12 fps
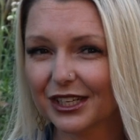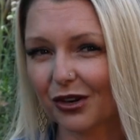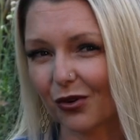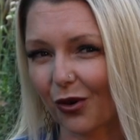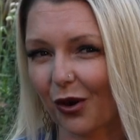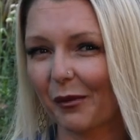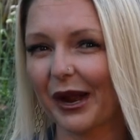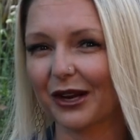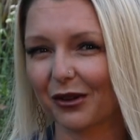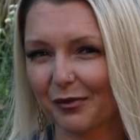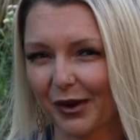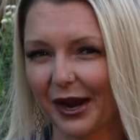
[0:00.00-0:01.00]
in our oral
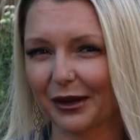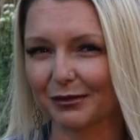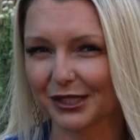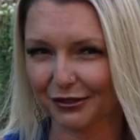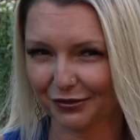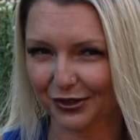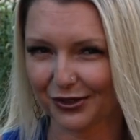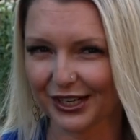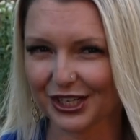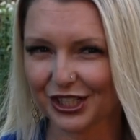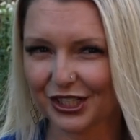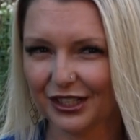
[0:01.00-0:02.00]
microbiome to
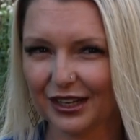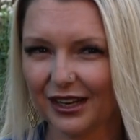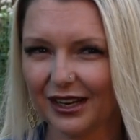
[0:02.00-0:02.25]
flourish.